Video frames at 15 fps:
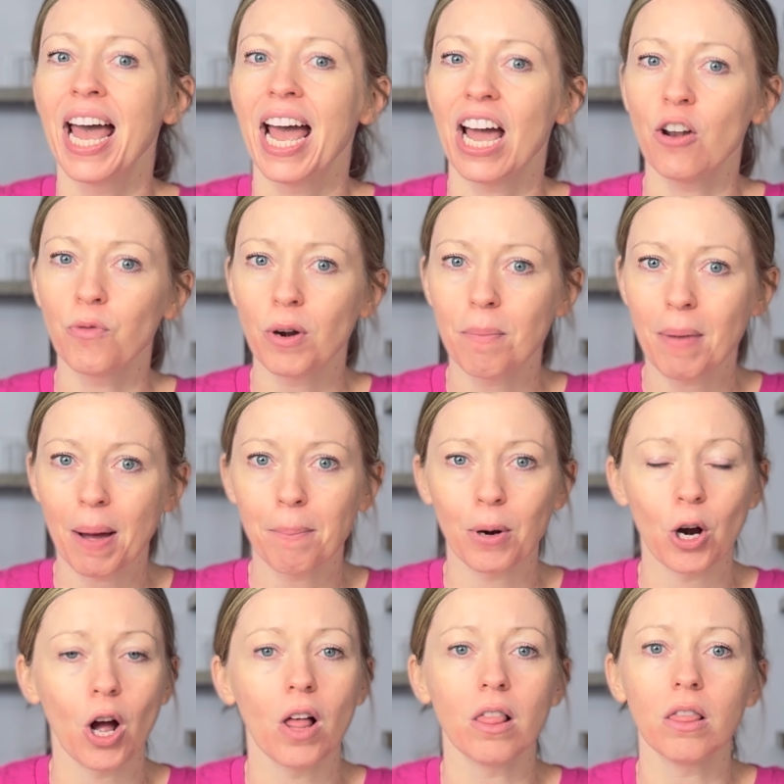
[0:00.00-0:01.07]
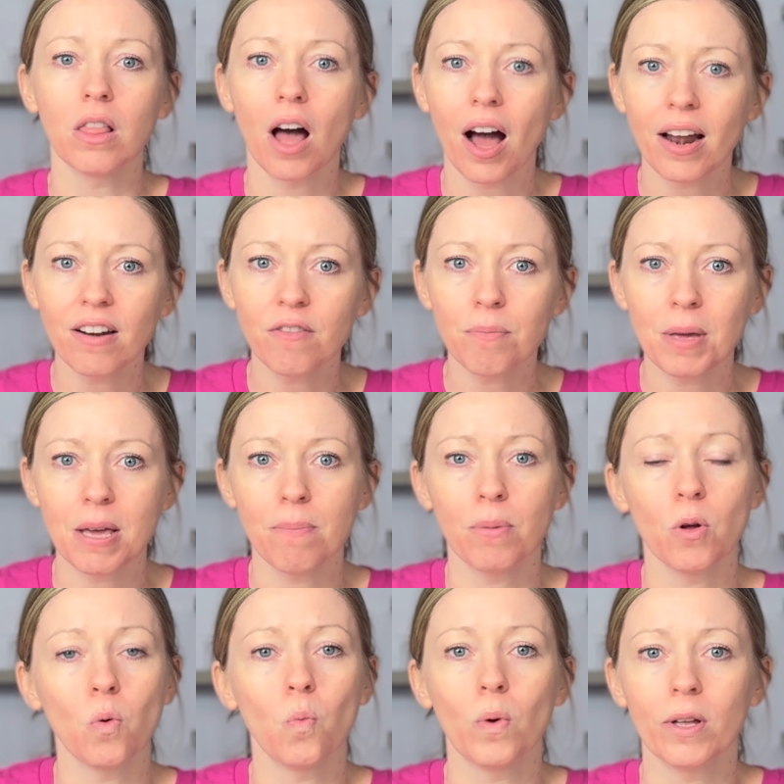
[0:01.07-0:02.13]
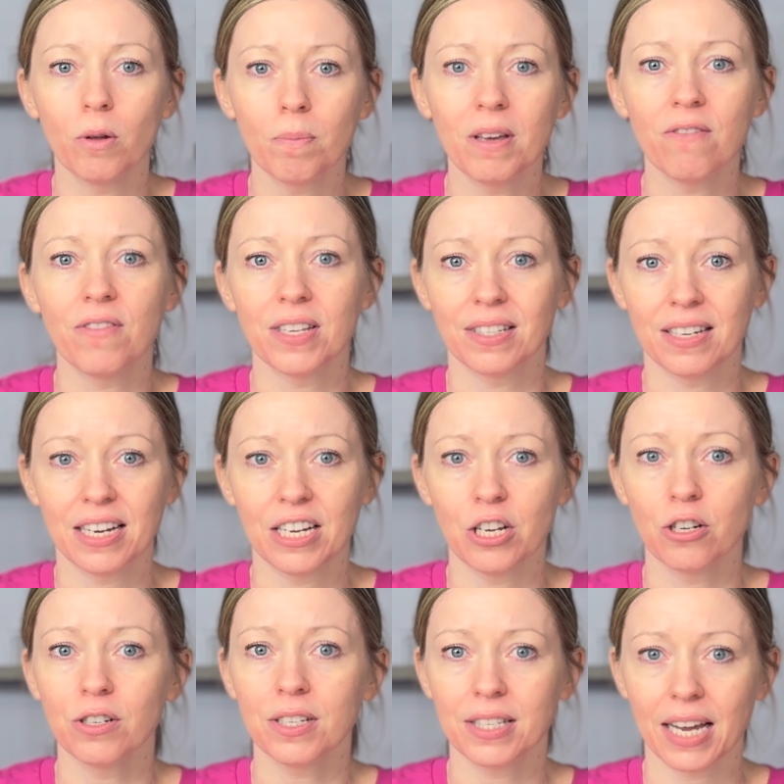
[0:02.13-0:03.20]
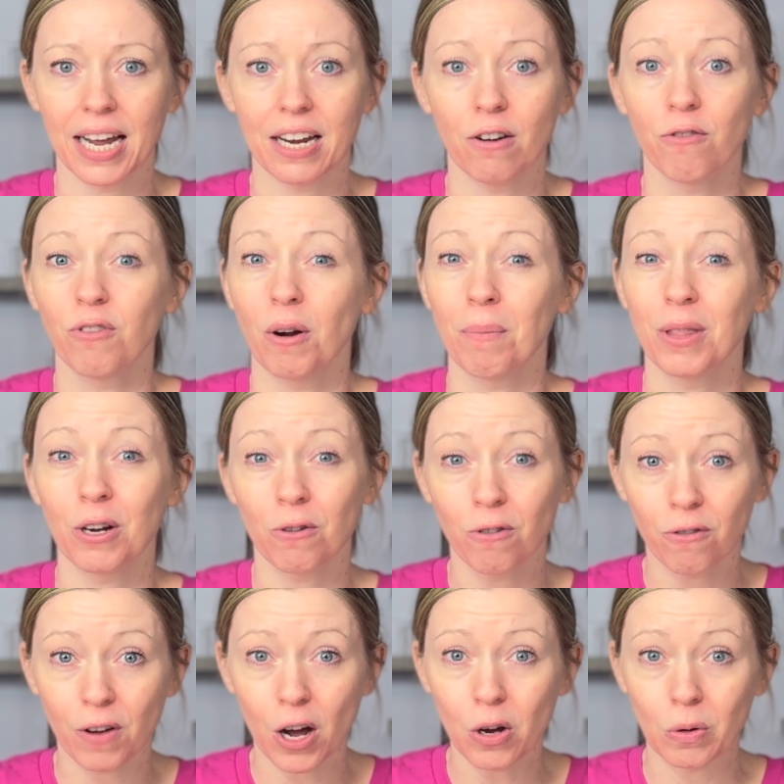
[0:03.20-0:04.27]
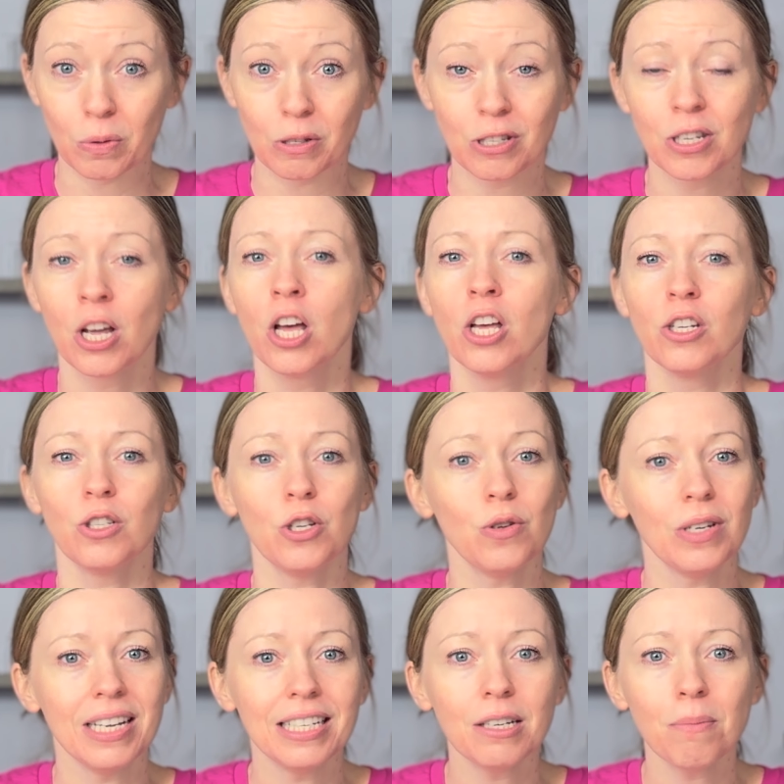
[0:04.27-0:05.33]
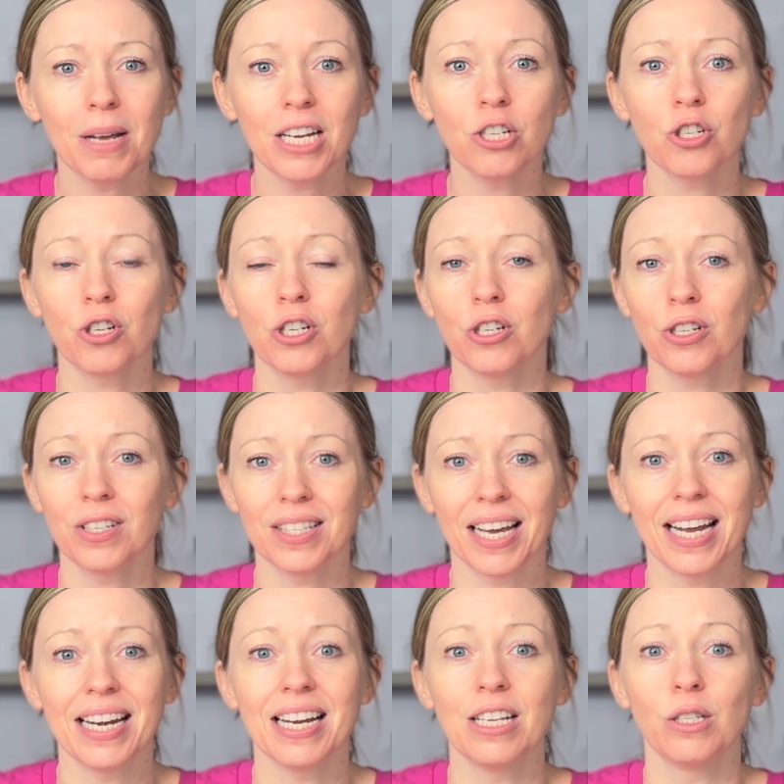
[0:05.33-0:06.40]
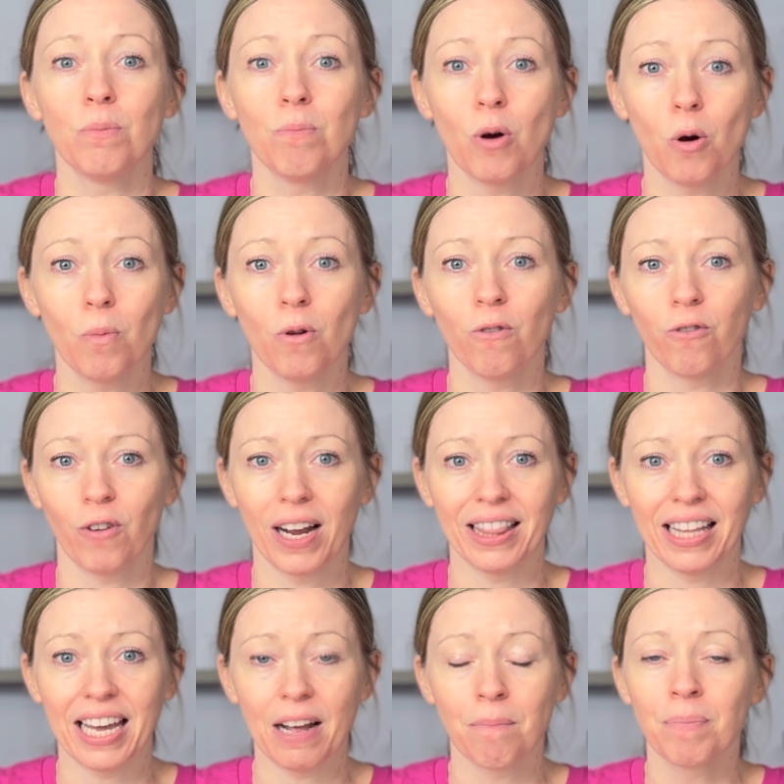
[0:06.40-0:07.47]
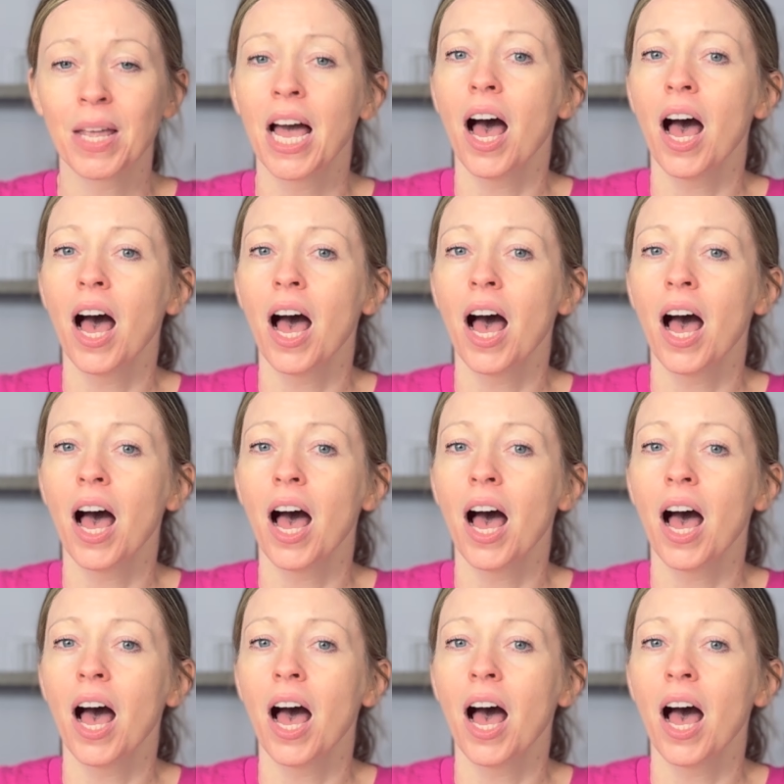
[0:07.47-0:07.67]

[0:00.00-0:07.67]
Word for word: And remember, a lot of people will be visiting your site from their phones, so you need to make sure your site is mobile friendly.